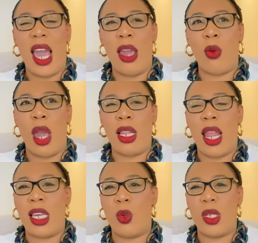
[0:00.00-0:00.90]
I
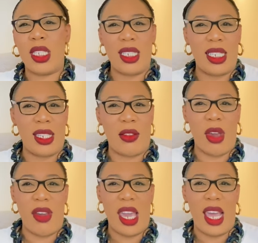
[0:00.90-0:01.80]
it wasn't until the
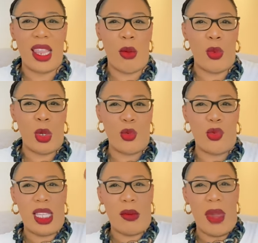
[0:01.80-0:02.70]
very end that we could
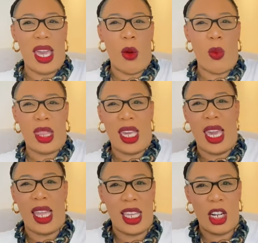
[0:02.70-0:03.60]
really make out what the
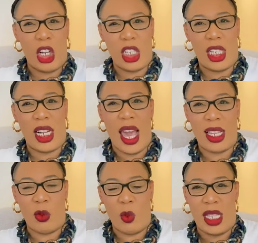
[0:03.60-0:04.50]
alien looked
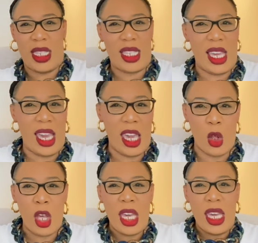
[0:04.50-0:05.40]
like, with a
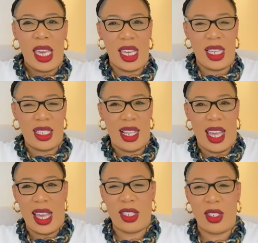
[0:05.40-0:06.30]
tail, hind
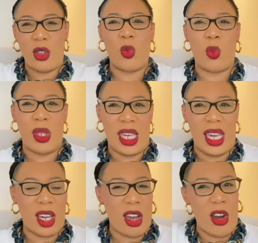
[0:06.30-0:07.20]
legs, you know, with
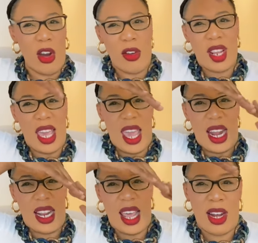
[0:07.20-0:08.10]
a curved
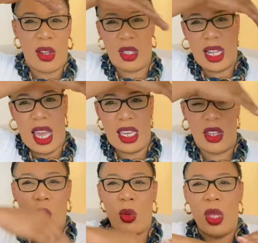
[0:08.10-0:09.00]
head that looked like, you
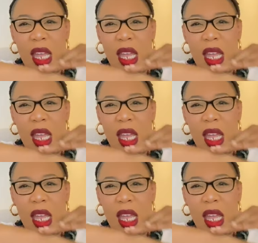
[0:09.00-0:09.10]
know,